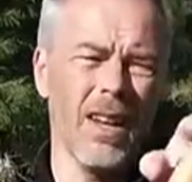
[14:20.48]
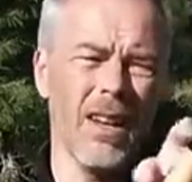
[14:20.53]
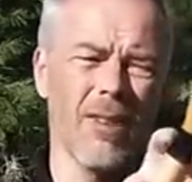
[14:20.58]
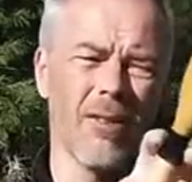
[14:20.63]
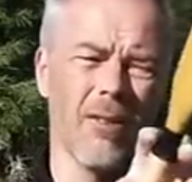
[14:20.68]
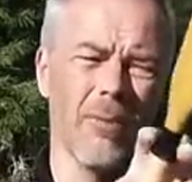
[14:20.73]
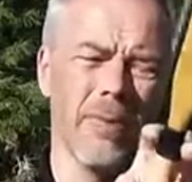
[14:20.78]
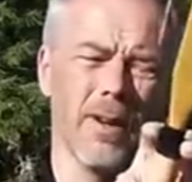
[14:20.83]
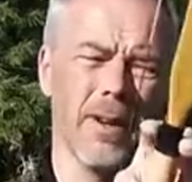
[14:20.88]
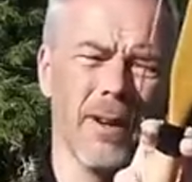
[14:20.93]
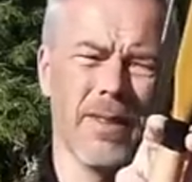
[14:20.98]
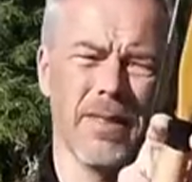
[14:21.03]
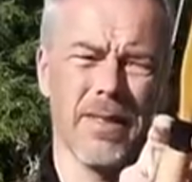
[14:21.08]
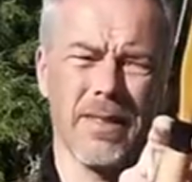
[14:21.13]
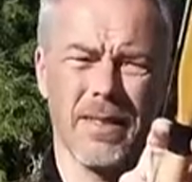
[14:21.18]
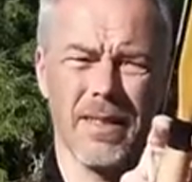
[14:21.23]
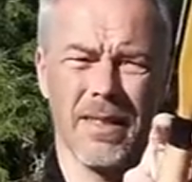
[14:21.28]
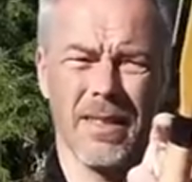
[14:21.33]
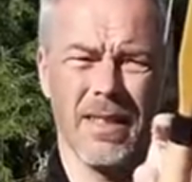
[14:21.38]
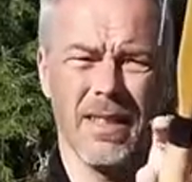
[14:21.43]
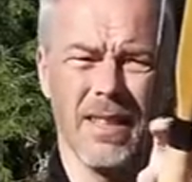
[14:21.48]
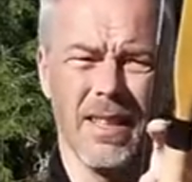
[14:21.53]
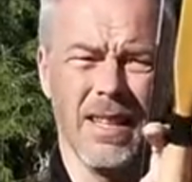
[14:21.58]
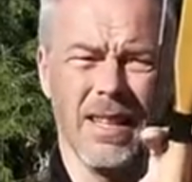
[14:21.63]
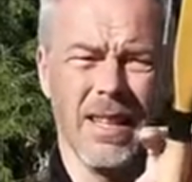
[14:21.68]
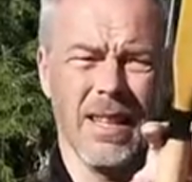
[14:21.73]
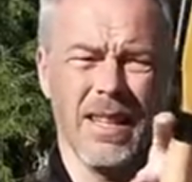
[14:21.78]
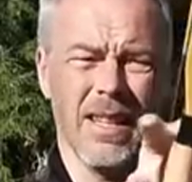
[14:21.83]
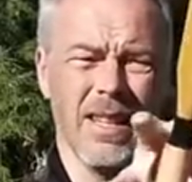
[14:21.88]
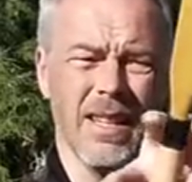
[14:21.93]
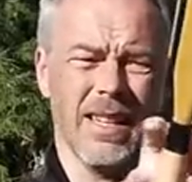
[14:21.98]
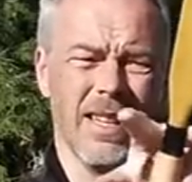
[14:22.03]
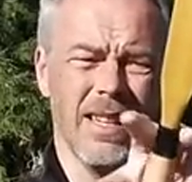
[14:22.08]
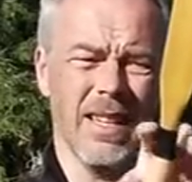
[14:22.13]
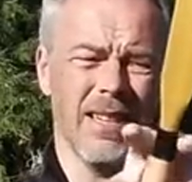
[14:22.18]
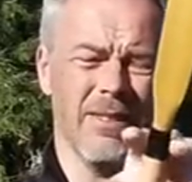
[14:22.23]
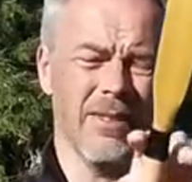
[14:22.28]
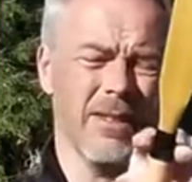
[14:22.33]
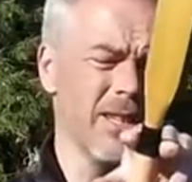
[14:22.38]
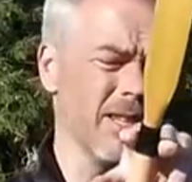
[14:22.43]
arrow pass,
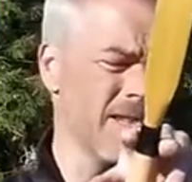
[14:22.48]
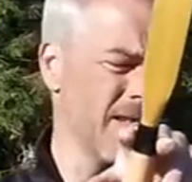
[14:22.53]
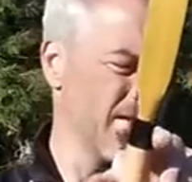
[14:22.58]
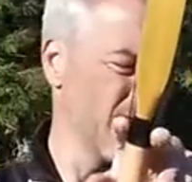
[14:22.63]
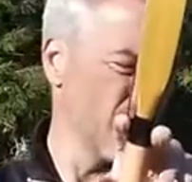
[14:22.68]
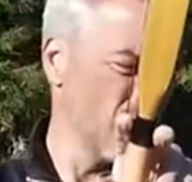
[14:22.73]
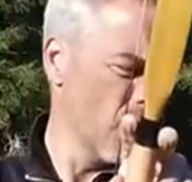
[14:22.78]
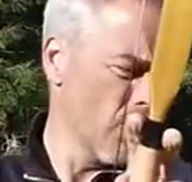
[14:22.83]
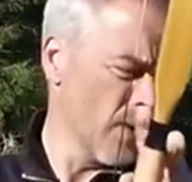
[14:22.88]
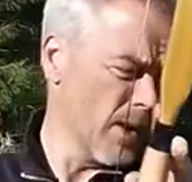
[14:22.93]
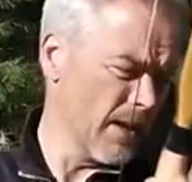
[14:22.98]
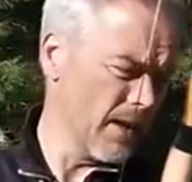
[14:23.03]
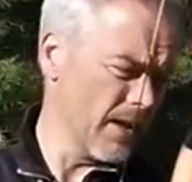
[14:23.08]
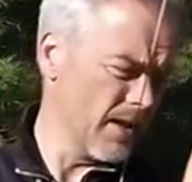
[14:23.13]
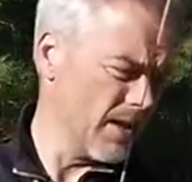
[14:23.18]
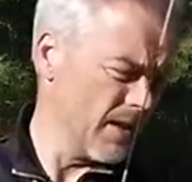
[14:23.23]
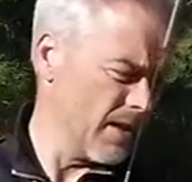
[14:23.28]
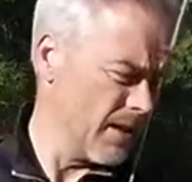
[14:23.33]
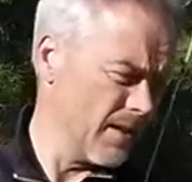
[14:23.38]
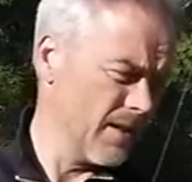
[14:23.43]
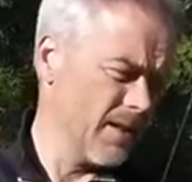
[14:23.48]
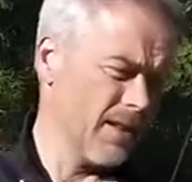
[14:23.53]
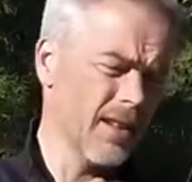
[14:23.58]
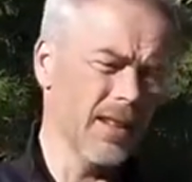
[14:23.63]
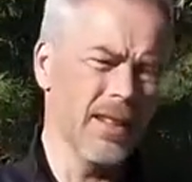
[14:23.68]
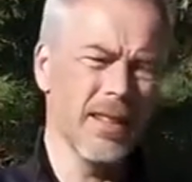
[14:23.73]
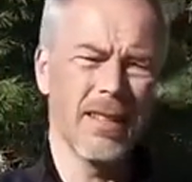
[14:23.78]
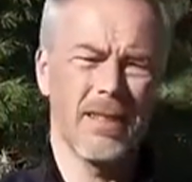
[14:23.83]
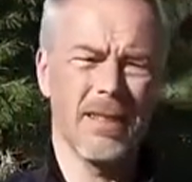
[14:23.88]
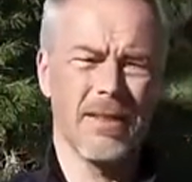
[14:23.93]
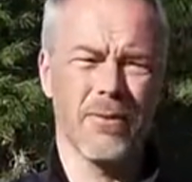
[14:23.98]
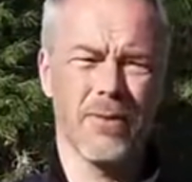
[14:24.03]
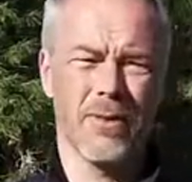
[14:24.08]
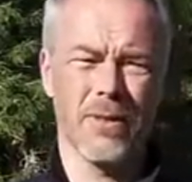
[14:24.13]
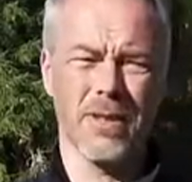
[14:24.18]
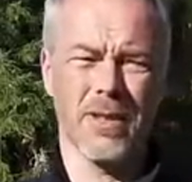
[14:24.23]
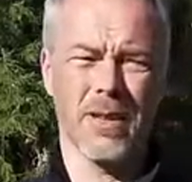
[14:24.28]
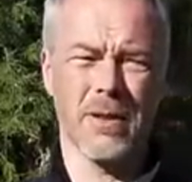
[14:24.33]
when it's too wide, then it's for